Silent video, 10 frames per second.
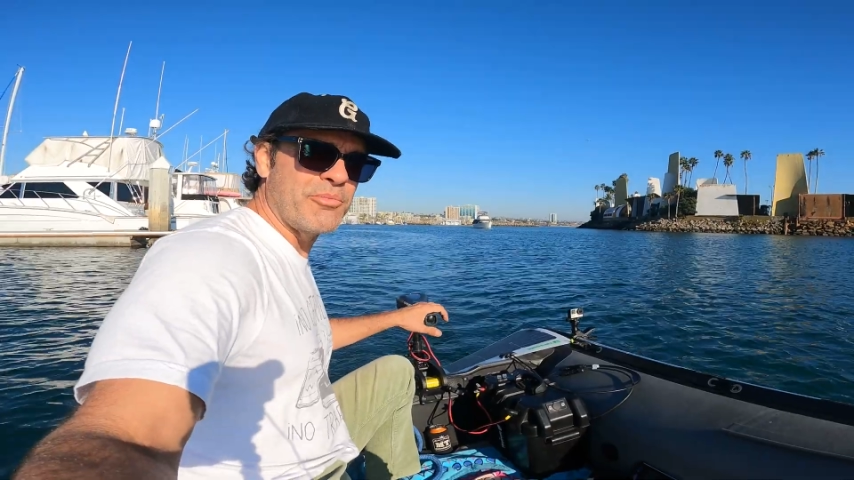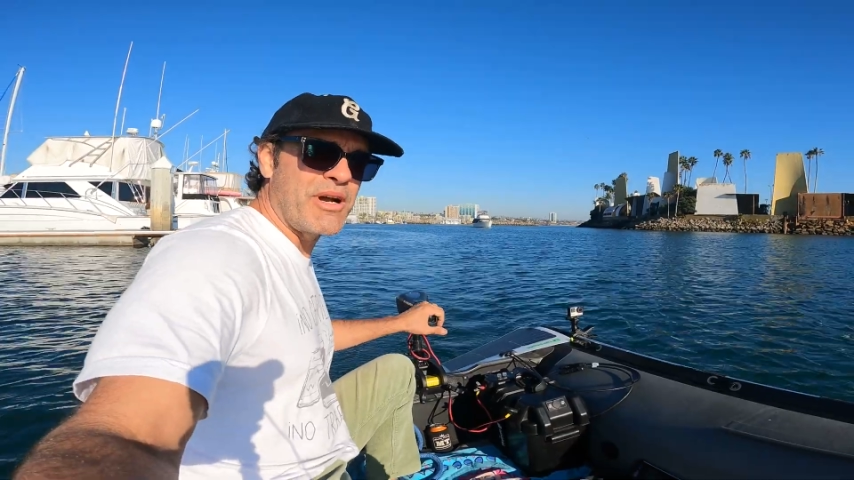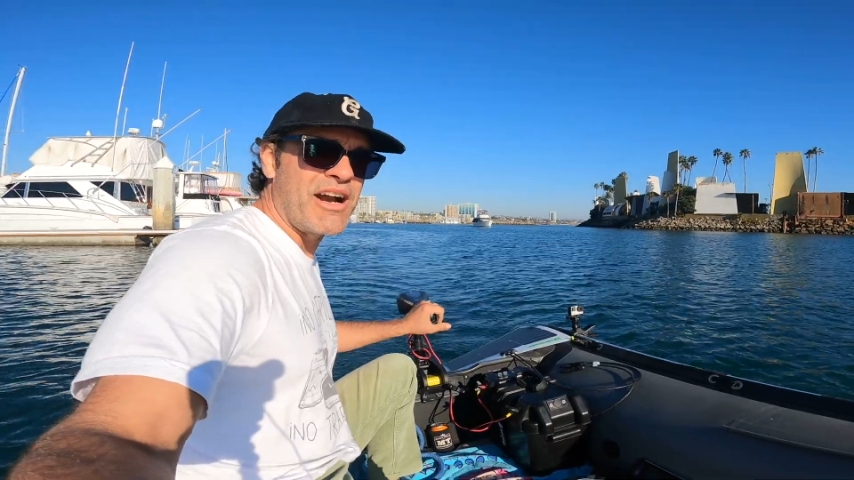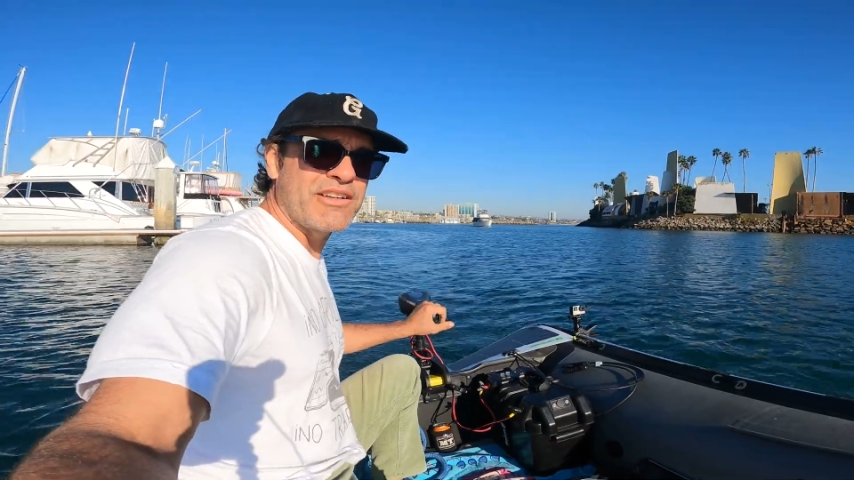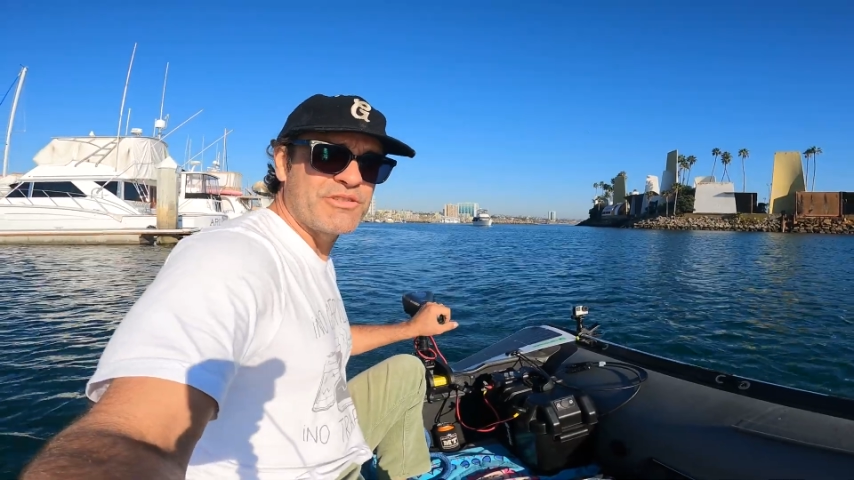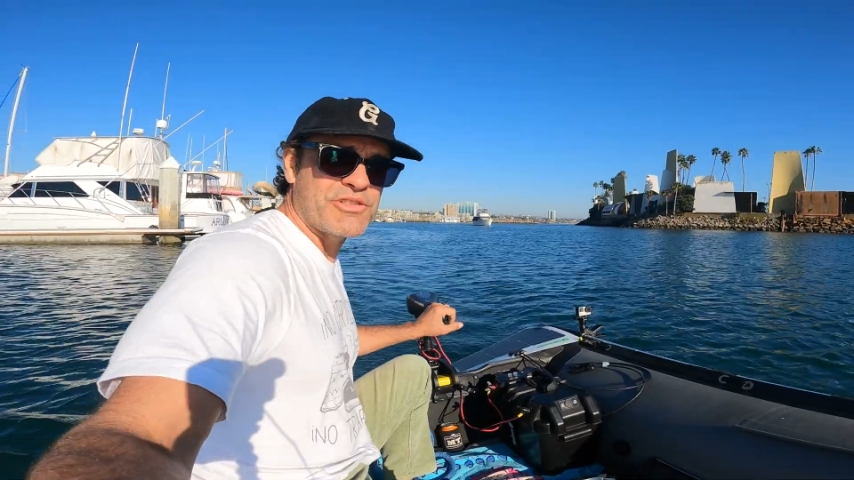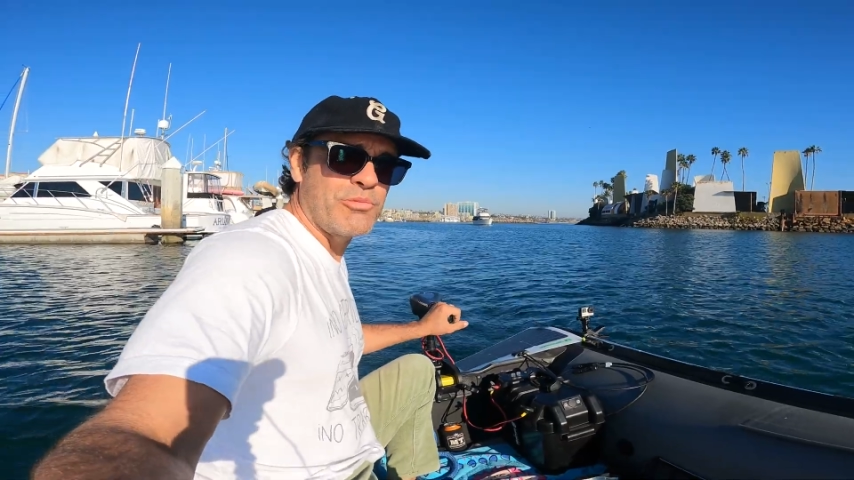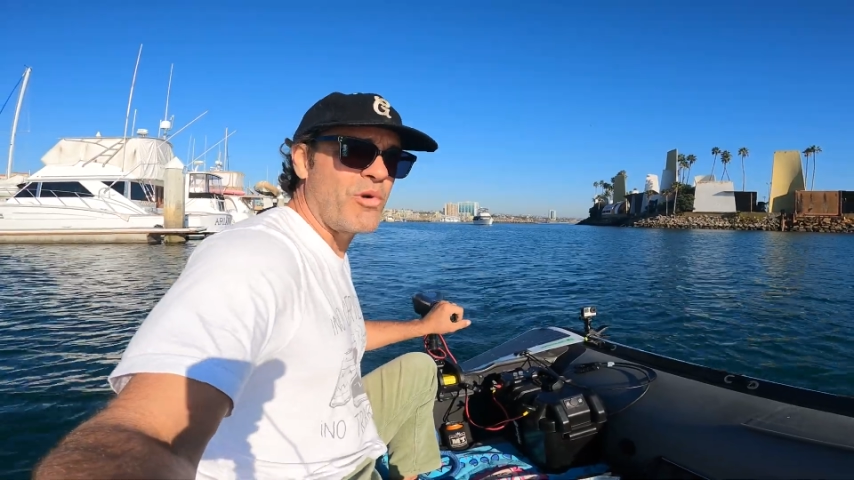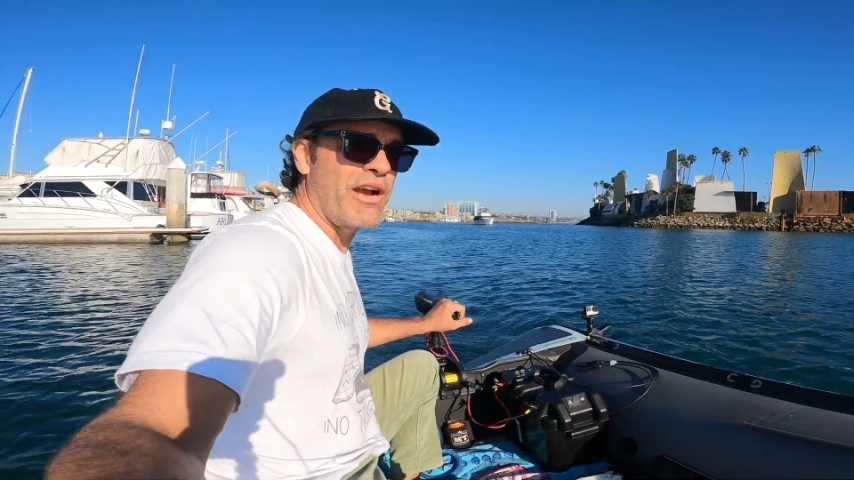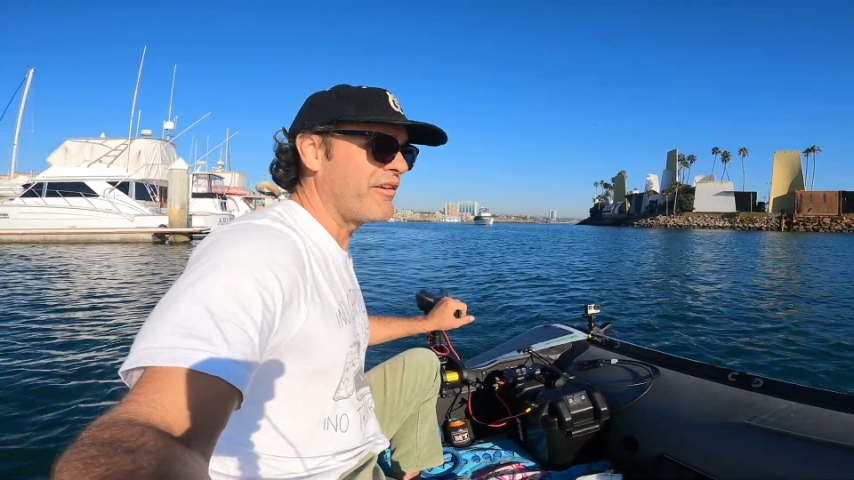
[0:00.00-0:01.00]
the box or
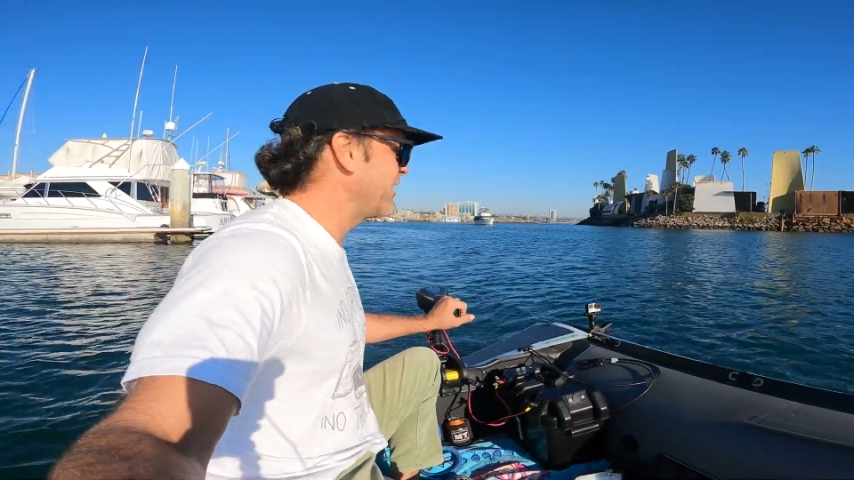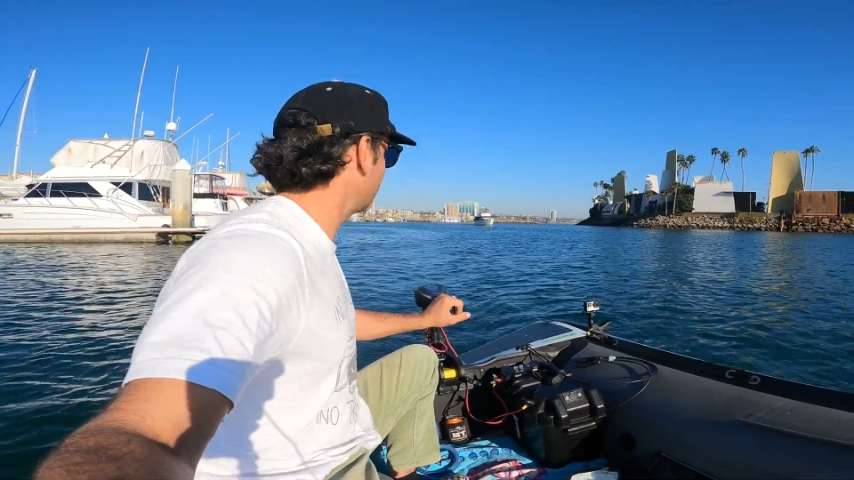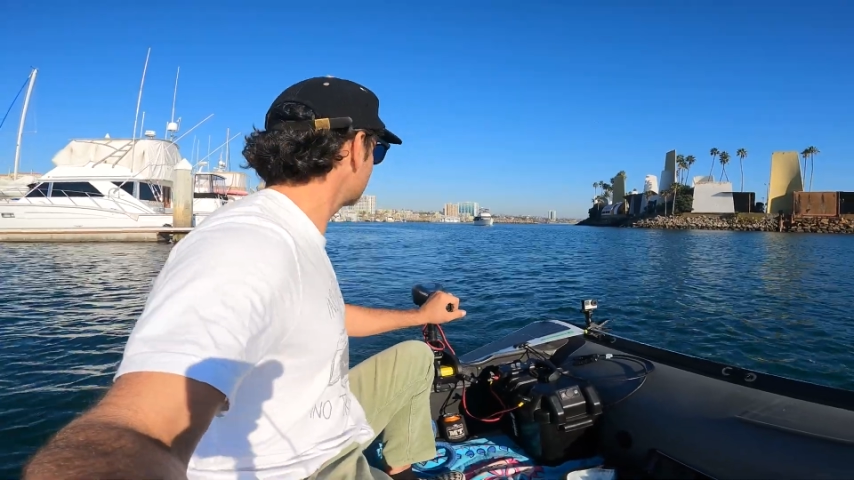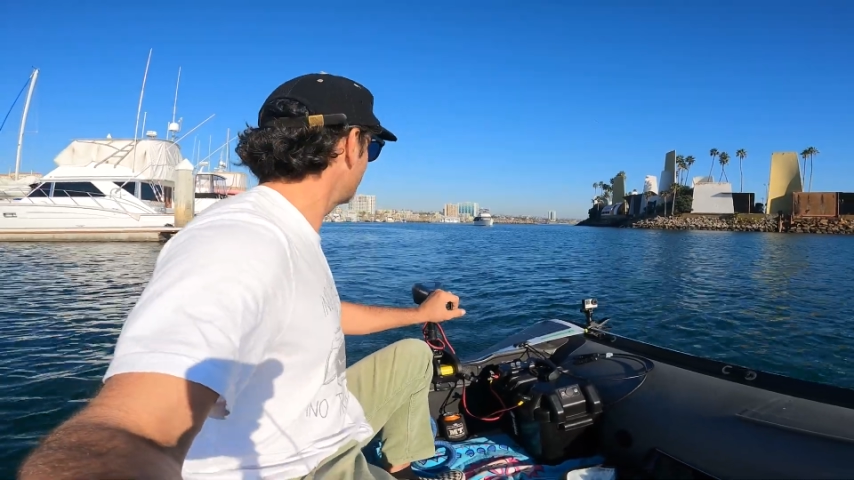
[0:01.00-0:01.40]
some wiring or